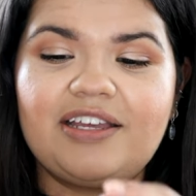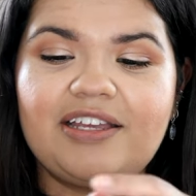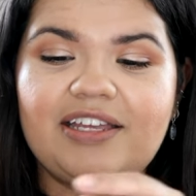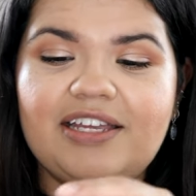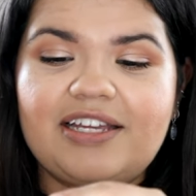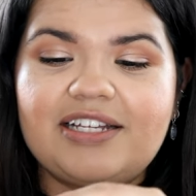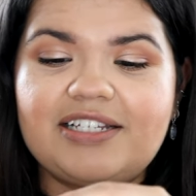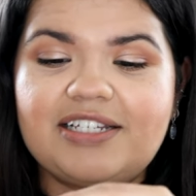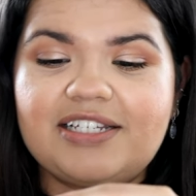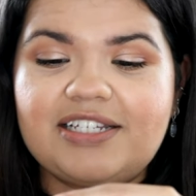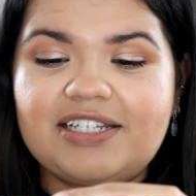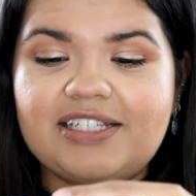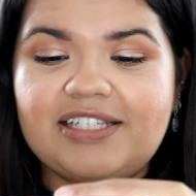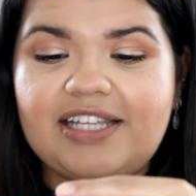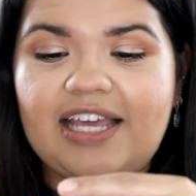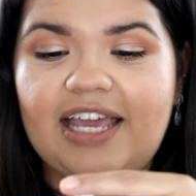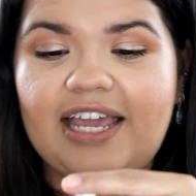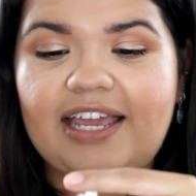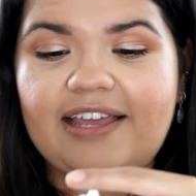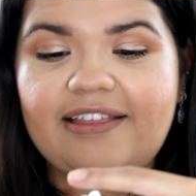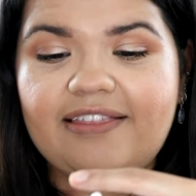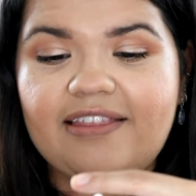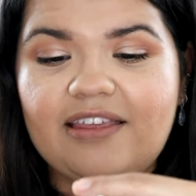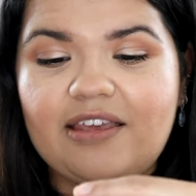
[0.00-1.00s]
you get to just
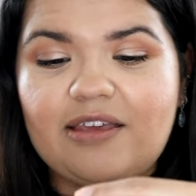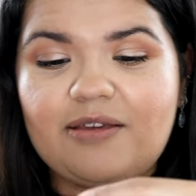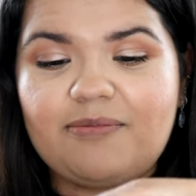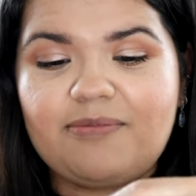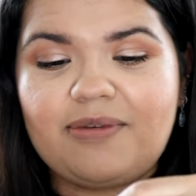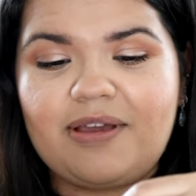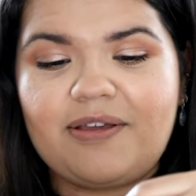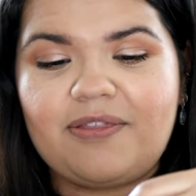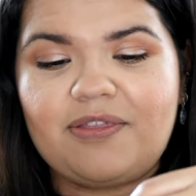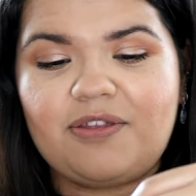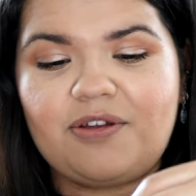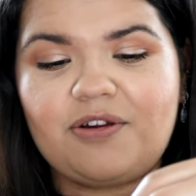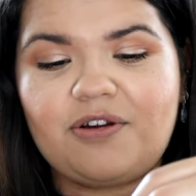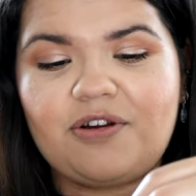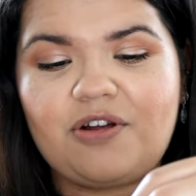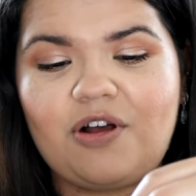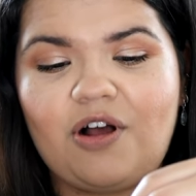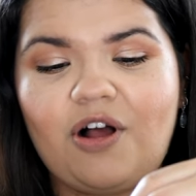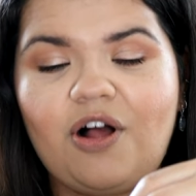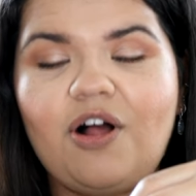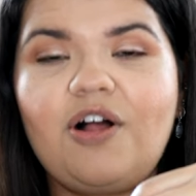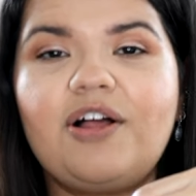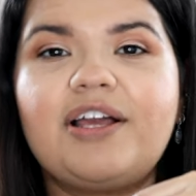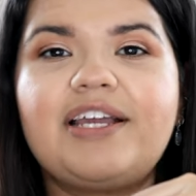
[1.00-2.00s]
hang them and they're
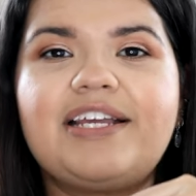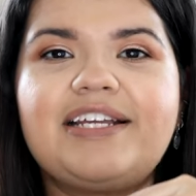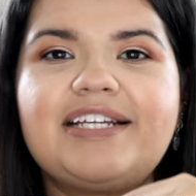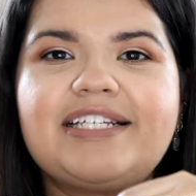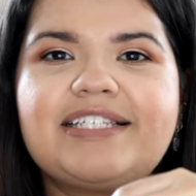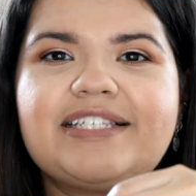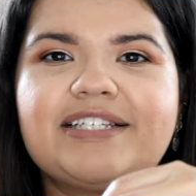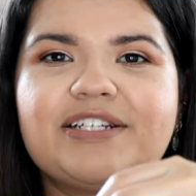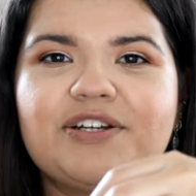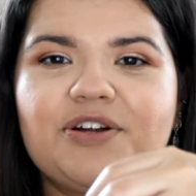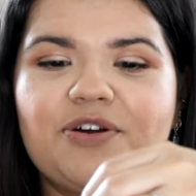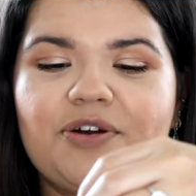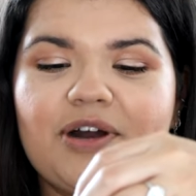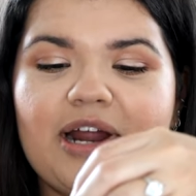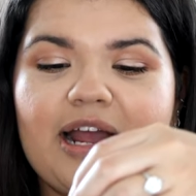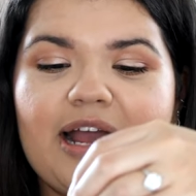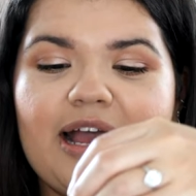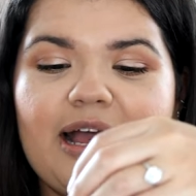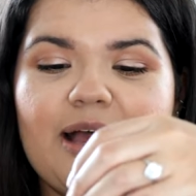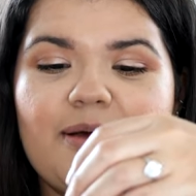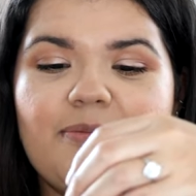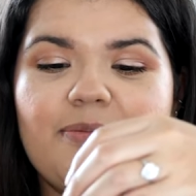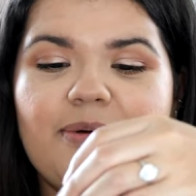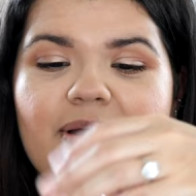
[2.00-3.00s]
all easy to
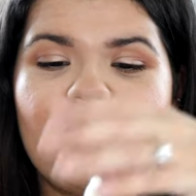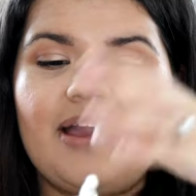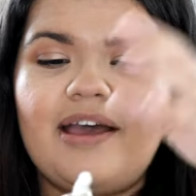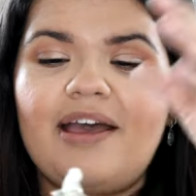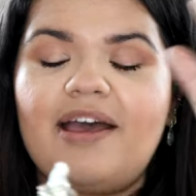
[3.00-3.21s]
grab